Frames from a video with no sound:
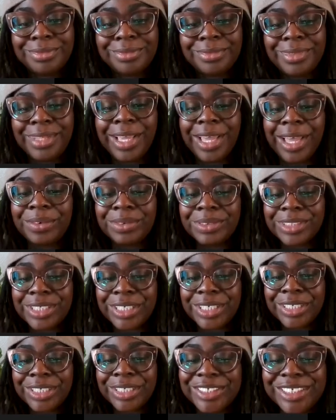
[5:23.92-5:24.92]
Yeah, I was
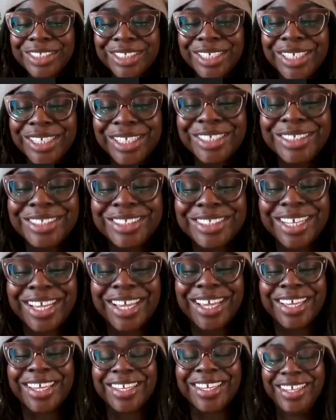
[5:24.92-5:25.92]
actually just gonna
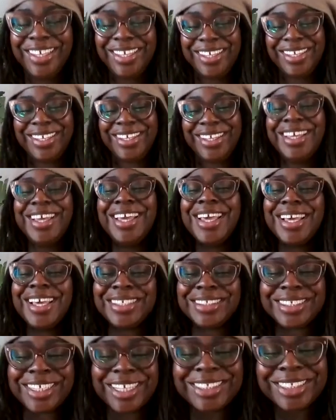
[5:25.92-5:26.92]
say,
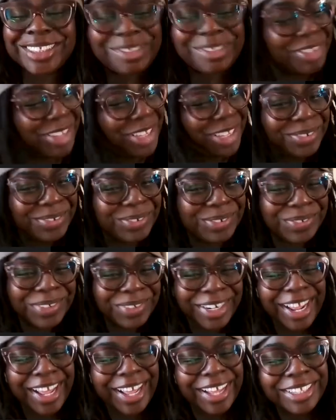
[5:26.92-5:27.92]
if that's something you would
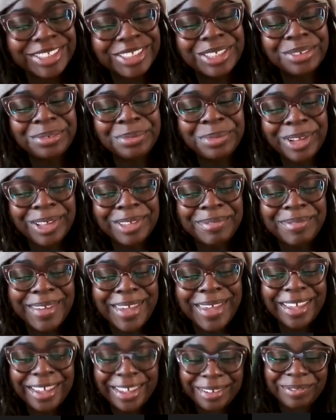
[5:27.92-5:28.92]
want to add to your broth
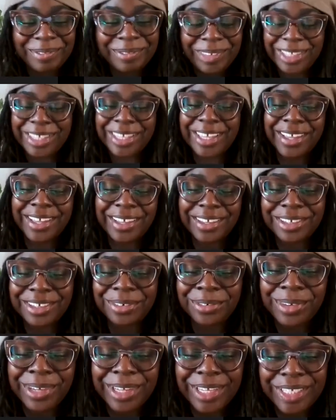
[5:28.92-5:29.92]
bag, but yeah,
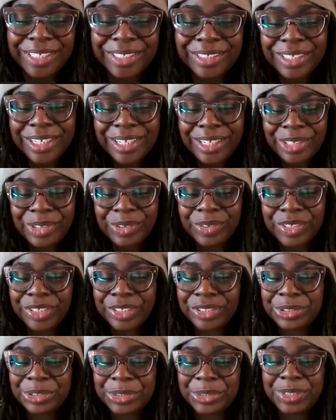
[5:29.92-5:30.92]
you're right. You
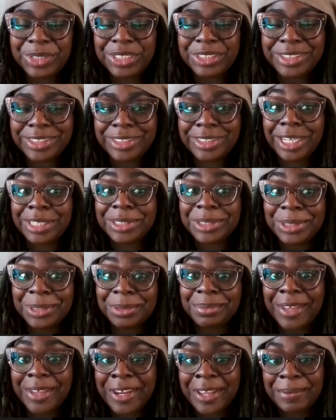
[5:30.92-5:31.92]
could do it, just not too
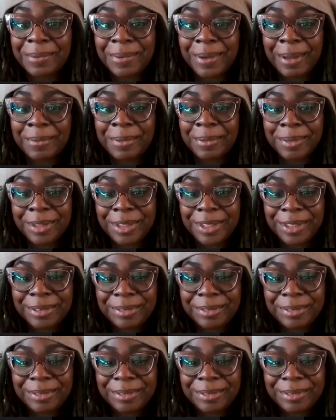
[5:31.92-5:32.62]
many, probably.